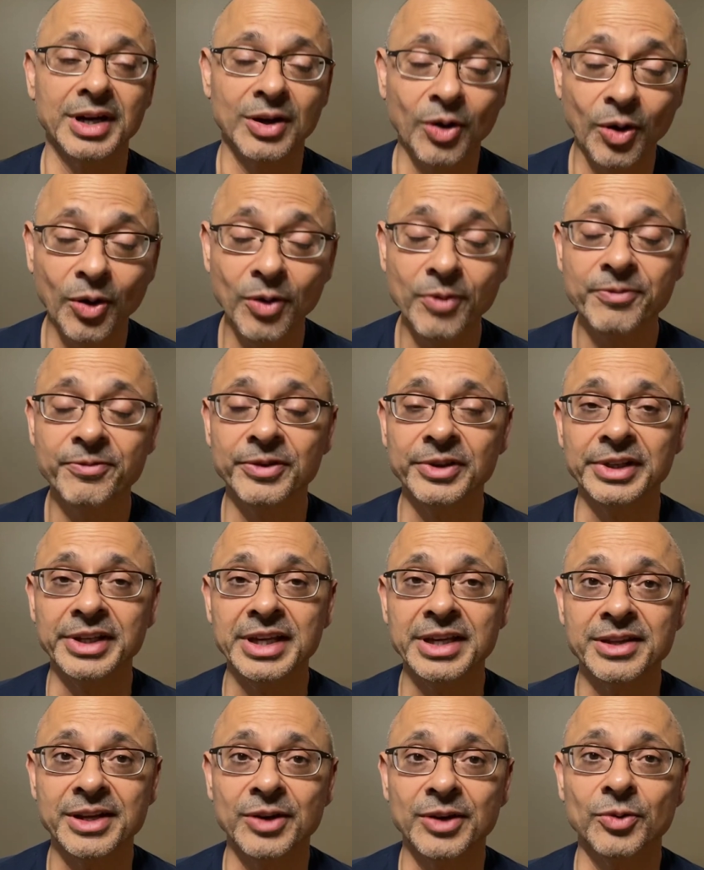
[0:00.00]

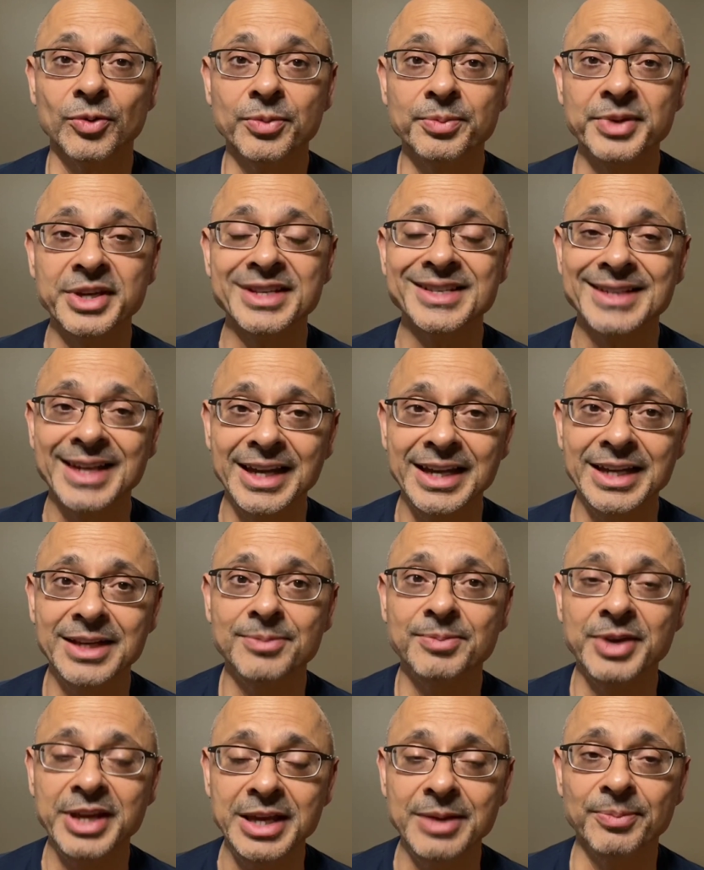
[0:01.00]
Hopefully, there will be sane
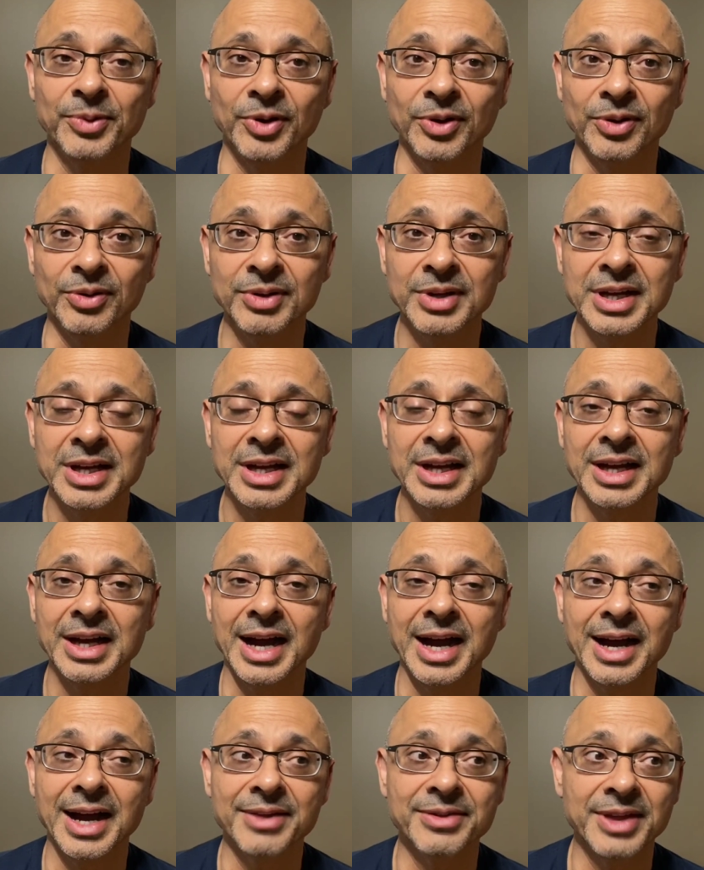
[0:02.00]
people
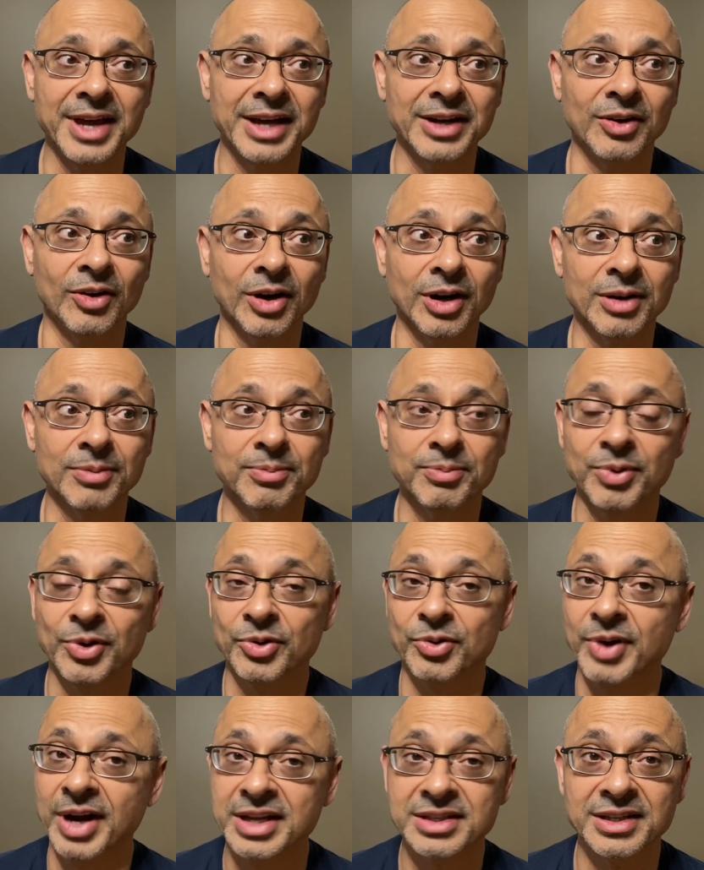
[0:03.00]
uh, that are
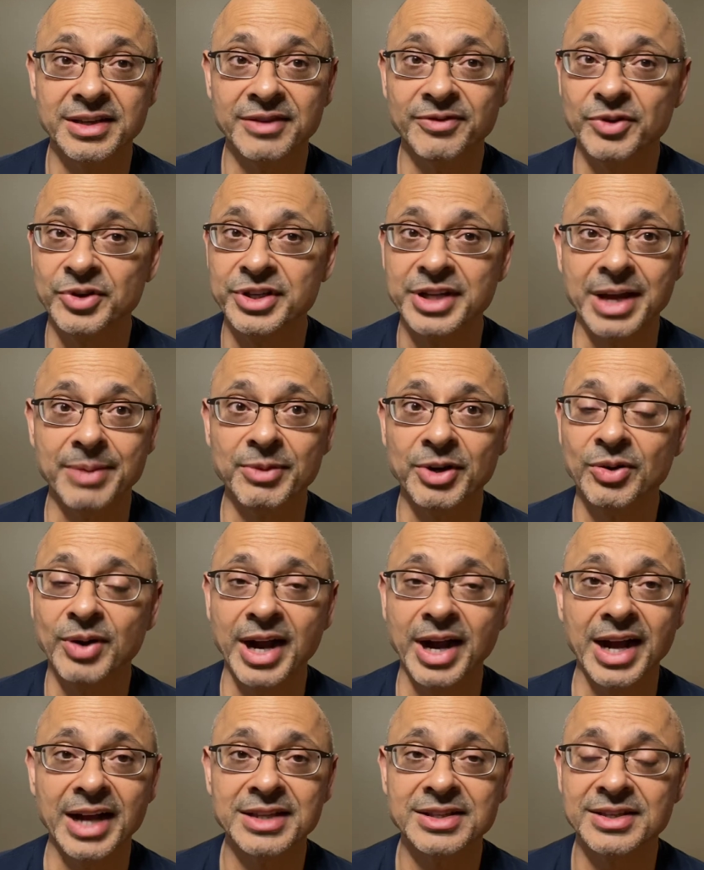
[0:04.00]
progressive or
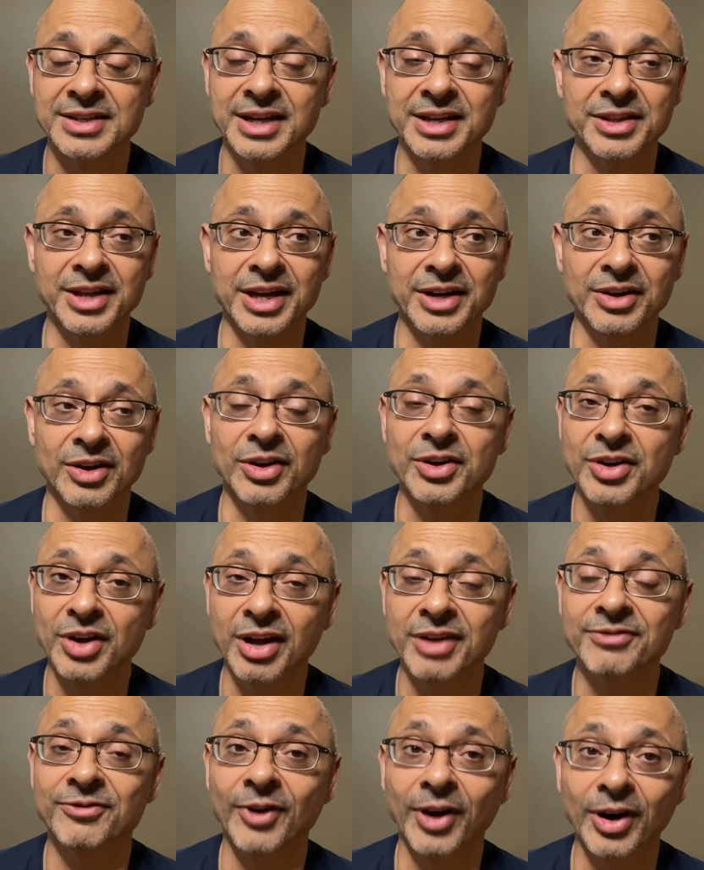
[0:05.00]
Democrats and that are
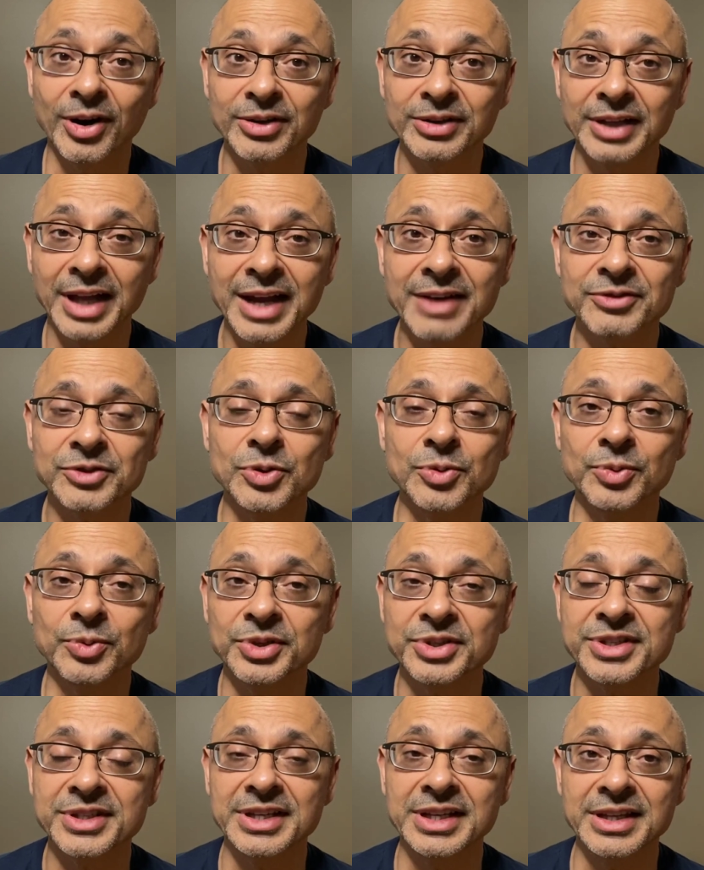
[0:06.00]
not far left who will
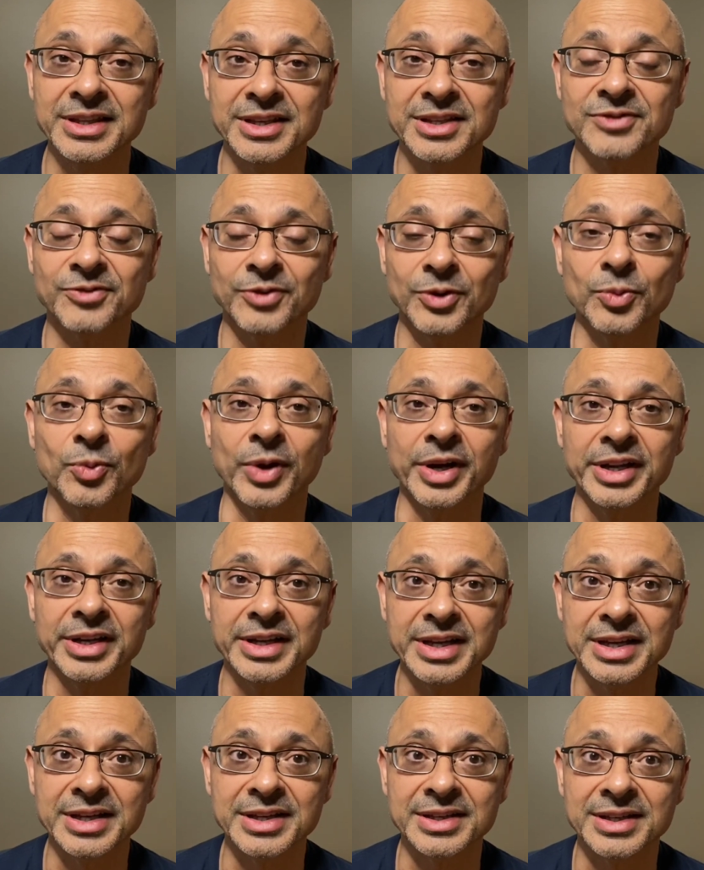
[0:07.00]
see this for what it
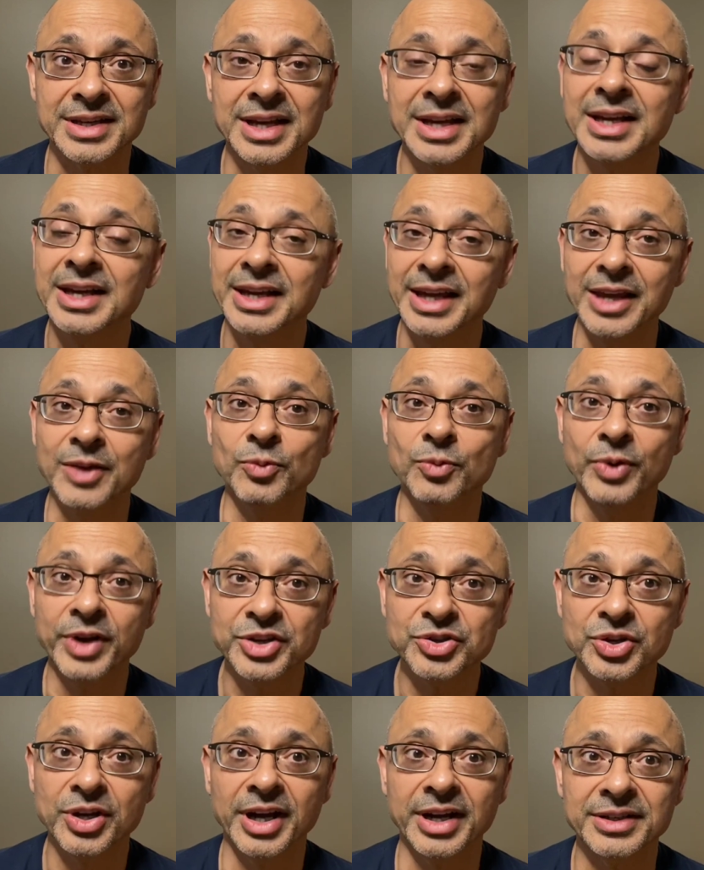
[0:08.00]
is a
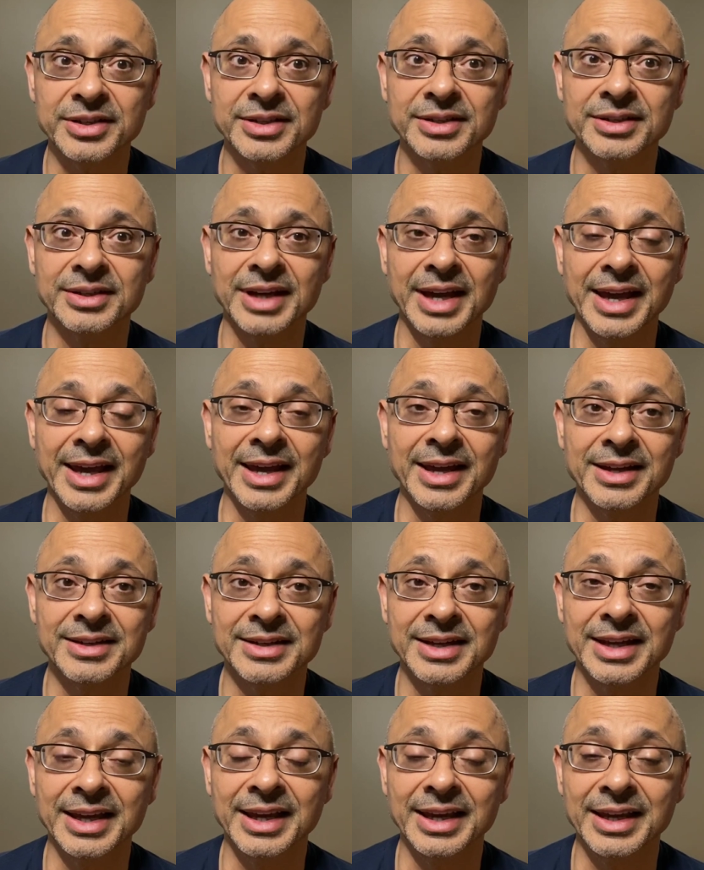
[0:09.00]
witch hunt
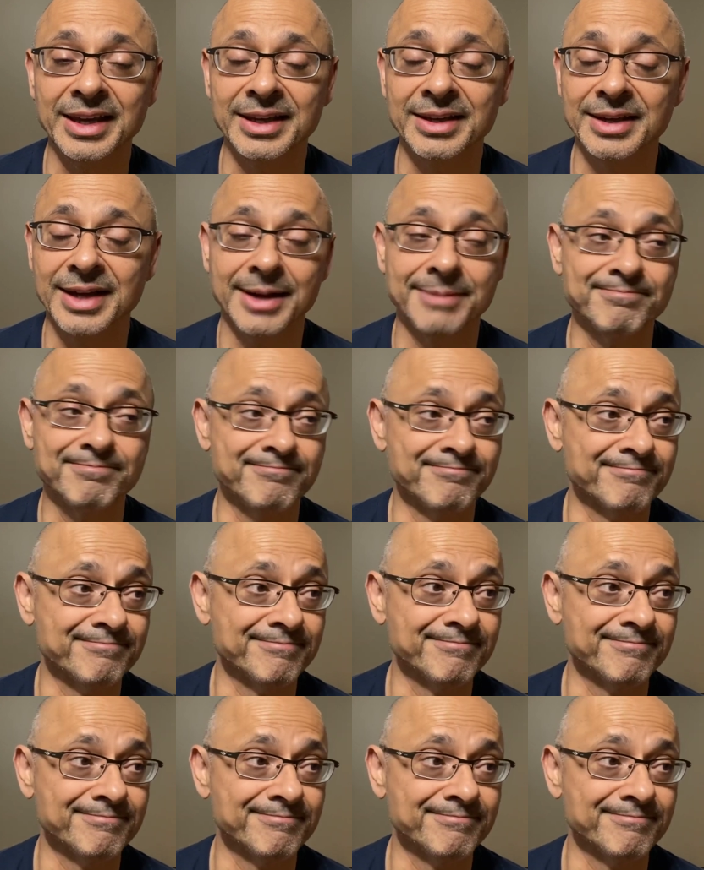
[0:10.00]
and a, um,